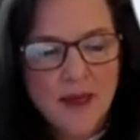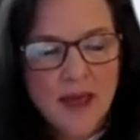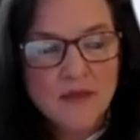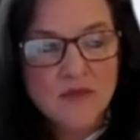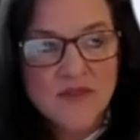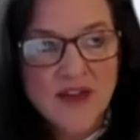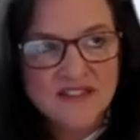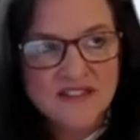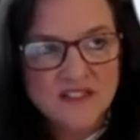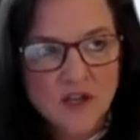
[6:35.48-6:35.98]
And
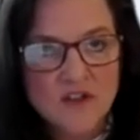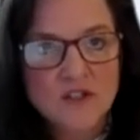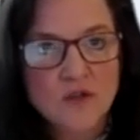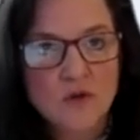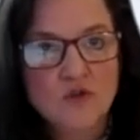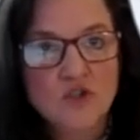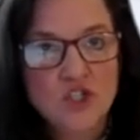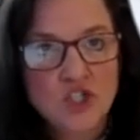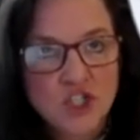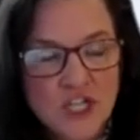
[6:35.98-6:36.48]
that's also
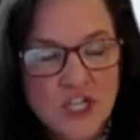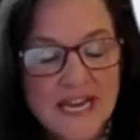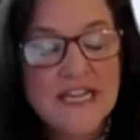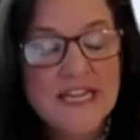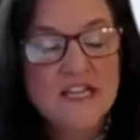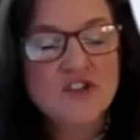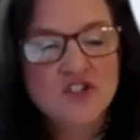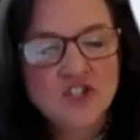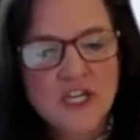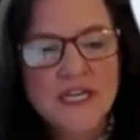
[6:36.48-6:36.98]

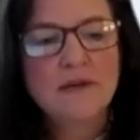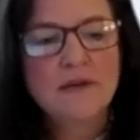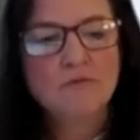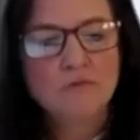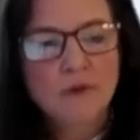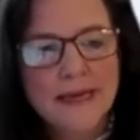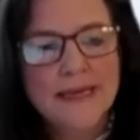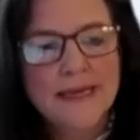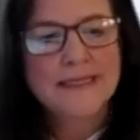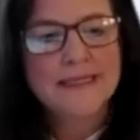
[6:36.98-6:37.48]
changing
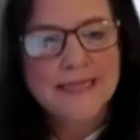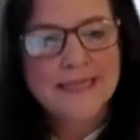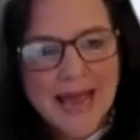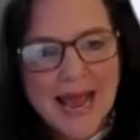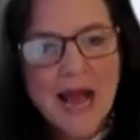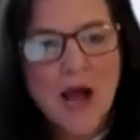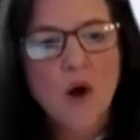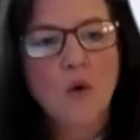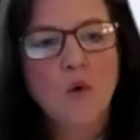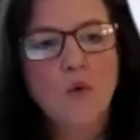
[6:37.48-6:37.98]
right
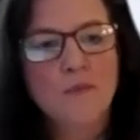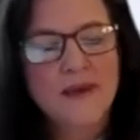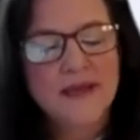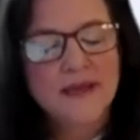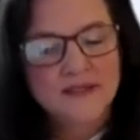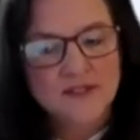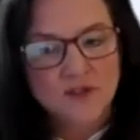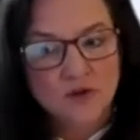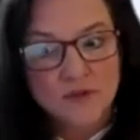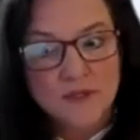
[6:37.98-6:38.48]
now
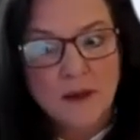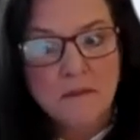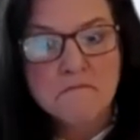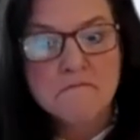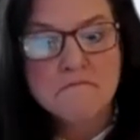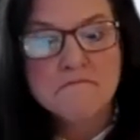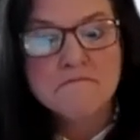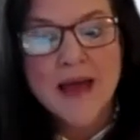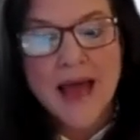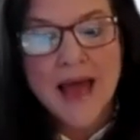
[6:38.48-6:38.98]
because there's a
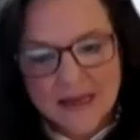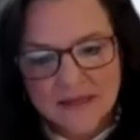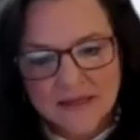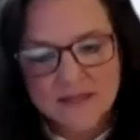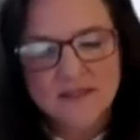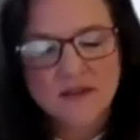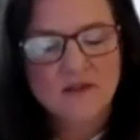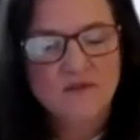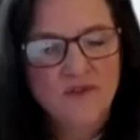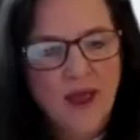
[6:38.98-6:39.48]

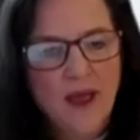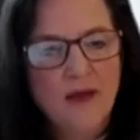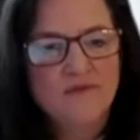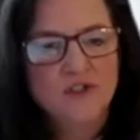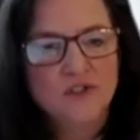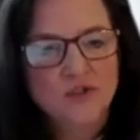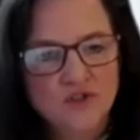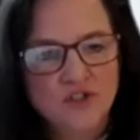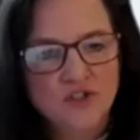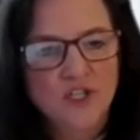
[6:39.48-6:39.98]
massive
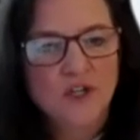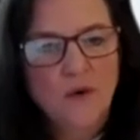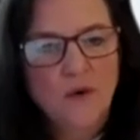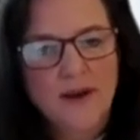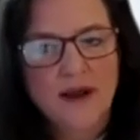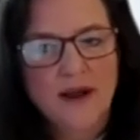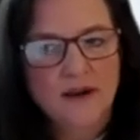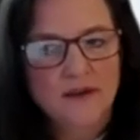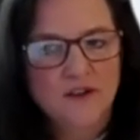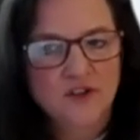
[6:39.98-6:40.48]
evolution going
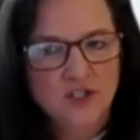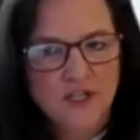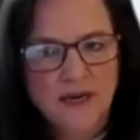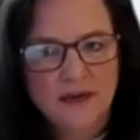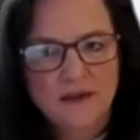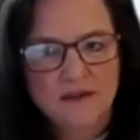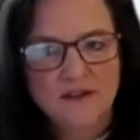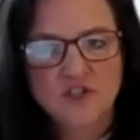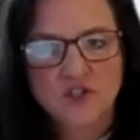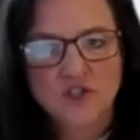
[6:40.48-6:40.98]
on in the
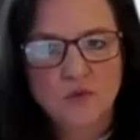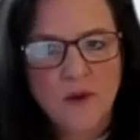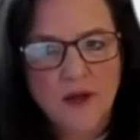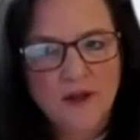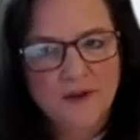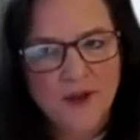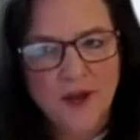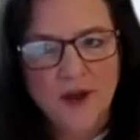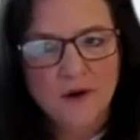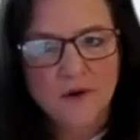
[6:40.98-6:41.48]
channel, as you well
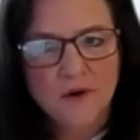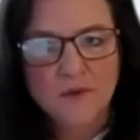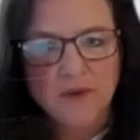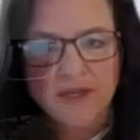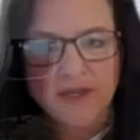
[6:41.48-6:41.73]
know.